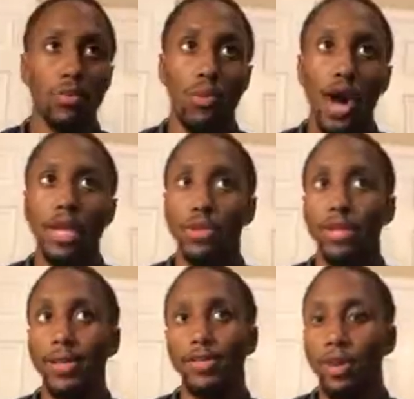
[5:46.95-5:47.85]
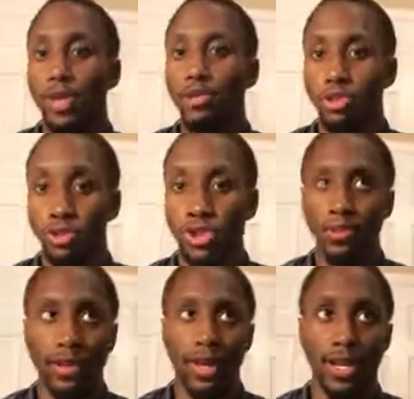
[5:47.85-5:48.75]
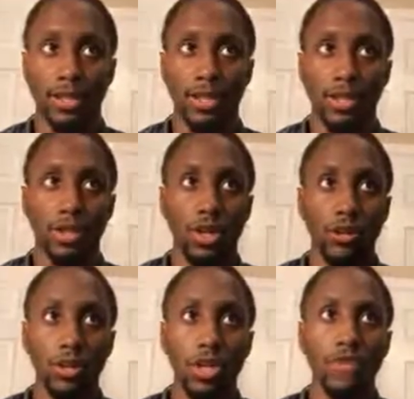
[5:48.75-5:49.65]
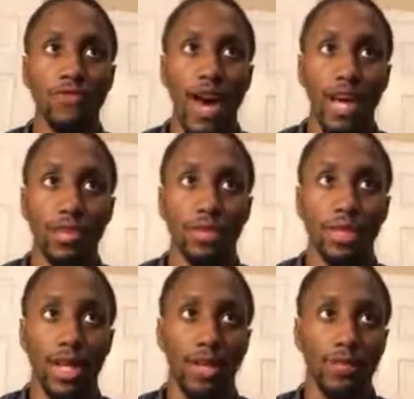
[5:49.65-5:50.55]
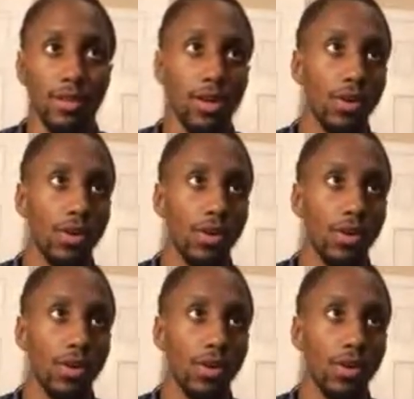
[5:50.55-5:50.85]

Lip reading: Why do you live the way you live in your house? What do you value in life?